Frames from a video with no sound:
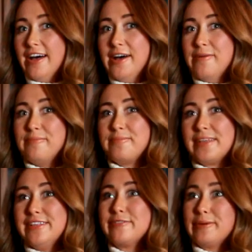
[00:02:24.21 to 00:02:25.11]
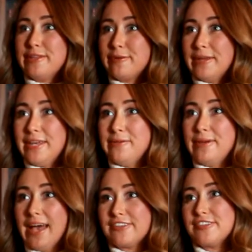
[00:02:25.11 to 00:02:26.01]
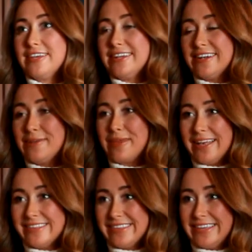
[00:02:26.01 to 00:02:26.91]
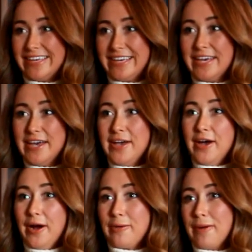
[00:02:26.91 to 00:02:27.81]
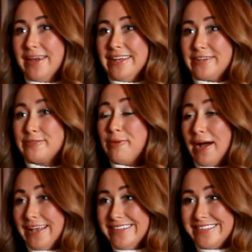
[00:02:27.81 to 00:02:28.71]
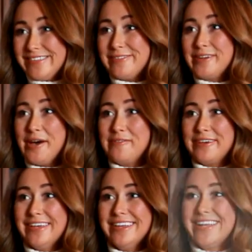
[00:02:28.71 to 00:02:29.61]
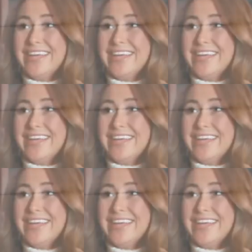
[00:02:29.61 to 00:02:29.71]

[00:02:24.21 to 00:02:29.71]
um, in 2020, we actually ended up canceling our wedding twice due to COVID.